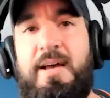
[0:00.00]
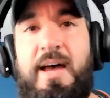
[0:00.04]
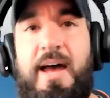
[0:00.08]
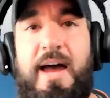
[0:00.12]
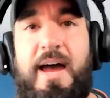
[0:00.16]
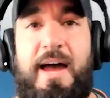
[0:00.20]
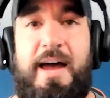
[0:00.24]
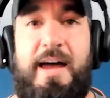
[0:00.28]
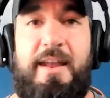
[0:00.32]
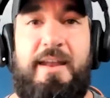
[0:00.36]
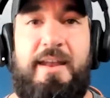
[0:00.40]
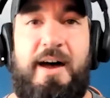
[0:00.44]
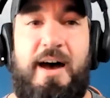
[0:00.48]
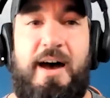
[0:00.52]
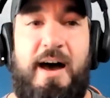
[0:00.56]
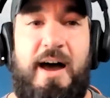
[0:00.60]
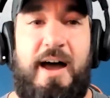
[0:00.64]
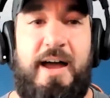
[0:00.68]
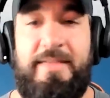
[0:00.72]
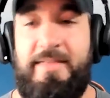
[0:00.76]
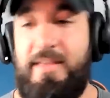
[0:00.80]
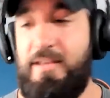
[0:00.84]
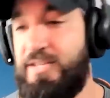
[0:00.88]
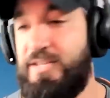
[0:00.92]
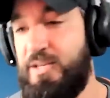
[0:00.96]
And, uh,
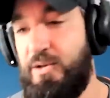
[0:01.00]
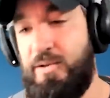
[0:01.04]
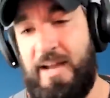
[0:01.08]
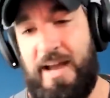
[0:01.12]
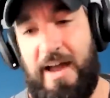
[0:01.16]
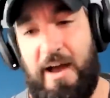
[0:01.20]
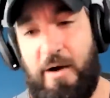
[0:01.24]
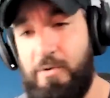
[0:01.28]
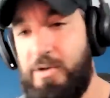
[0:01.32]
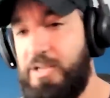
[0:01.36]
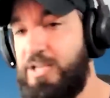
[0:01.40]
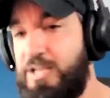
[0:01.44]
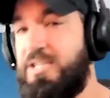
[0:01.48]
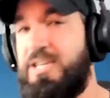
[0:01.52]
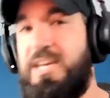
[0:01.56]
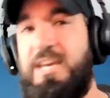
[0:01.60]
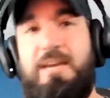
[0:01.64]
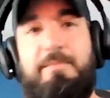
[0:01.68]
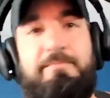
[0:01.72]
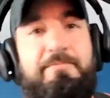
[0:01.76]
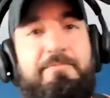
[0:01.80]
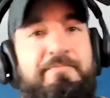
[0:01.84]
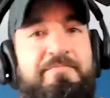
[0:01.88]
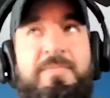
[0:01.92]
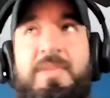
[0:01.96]
and then, so now we just
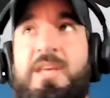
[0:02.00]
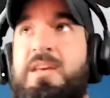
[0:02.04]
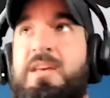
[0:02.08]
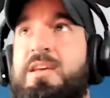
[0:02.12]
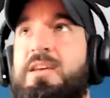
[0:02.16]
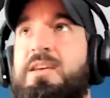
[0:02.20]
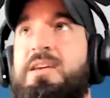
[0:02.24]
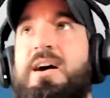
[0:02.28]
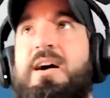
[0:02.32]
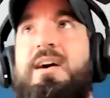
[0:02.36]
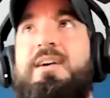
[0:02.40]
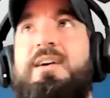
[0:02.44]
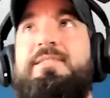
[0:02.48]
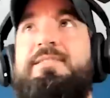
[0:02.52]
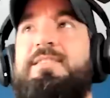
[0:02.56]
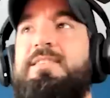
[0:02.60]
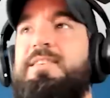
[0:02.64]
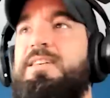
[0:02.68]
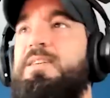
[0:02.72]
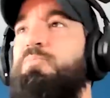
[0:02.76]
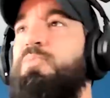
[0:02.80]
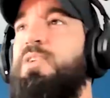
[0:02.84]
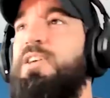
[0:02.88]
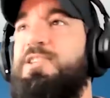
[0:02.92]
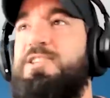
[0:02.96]
keep
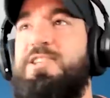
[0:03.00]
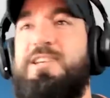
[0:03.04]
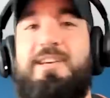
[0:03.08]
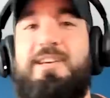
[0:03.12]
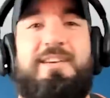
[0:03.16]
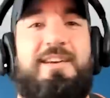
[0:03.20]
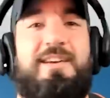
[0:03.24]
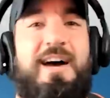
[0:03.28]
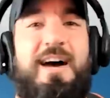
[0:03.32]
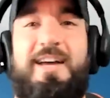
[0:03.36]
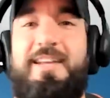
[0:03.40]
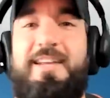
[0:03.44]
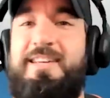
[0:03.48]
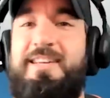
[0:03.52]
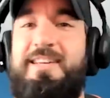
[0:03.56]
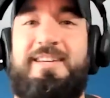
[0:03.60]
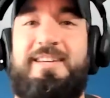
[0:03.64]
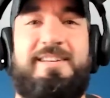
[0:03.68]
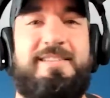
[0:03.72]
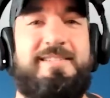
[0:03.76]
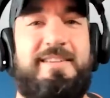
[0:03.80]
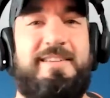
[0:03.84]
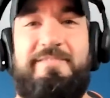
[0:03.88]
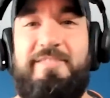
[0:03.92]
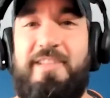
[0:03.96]
constantly pitching
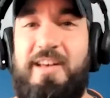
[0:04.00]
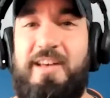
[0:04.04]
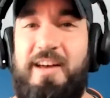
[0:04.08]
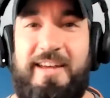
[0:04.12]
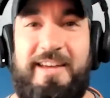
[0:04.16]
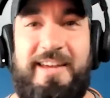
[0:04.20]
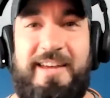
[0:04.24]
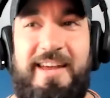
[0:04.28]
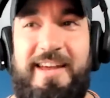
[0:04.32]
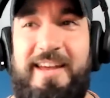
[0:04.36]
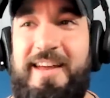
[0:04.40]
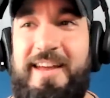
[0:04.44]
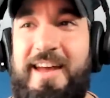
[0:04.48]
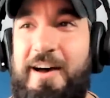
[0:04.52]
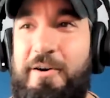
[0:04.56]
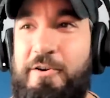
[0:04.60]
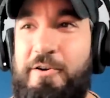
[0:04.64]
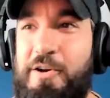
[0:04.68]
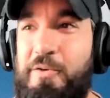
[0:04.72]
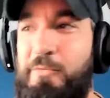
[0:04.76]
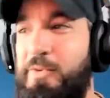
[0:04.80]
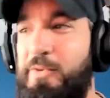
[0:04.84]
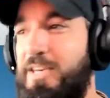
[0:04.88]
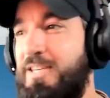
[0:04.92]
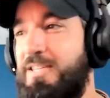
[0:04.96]
ideas of like, hey, how
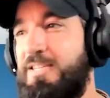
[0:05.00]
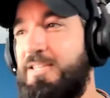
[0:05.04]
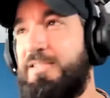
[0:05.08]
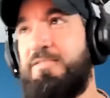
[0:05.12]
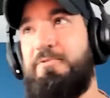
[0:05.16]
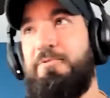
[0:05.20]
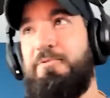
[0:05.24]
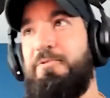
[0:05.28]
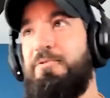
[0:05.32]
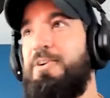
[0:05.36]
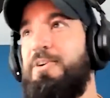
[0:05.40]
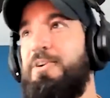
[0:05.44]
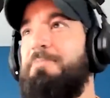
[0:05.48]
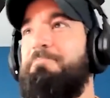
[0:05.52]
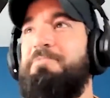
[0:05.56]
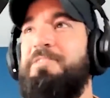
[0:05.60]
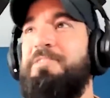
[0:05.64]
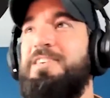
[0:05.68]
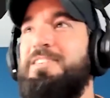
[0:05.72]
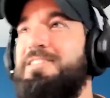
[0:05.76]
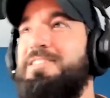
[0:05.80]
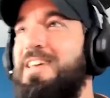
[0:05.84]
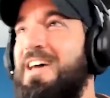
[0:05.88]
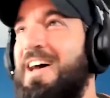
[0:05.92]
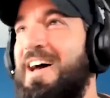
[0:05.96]
can we screw up
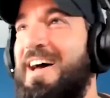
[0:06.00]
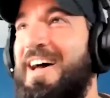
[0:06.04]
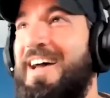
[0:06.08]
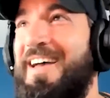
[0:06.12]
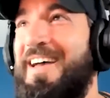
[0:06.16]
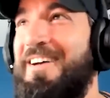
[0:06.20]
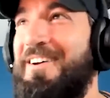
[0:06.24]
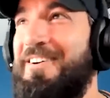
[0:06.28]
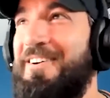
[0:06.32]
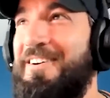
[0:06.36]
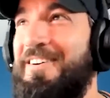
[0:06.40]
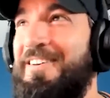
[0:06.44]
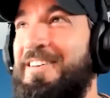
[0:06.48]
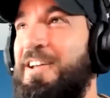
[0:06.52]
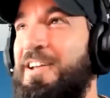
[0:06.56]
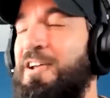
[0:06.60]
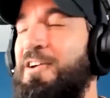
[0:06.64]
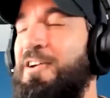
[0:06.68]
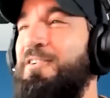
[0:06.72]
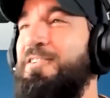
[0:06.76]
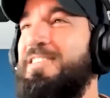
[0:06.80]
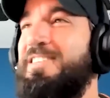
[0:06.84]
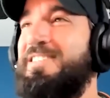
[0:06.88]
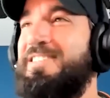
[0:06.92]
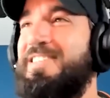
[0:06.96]
this guy or you
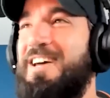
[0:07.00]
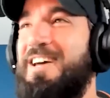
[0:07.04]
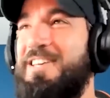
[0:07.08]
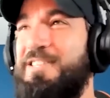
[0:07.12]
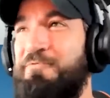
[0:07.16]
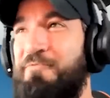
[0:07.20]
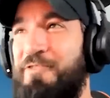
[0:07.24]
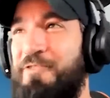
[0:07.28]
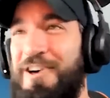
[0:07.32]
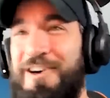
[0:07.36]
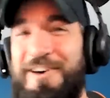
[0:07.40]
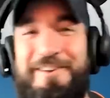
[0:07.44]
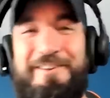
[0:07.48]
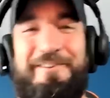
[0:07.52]
know this guy's run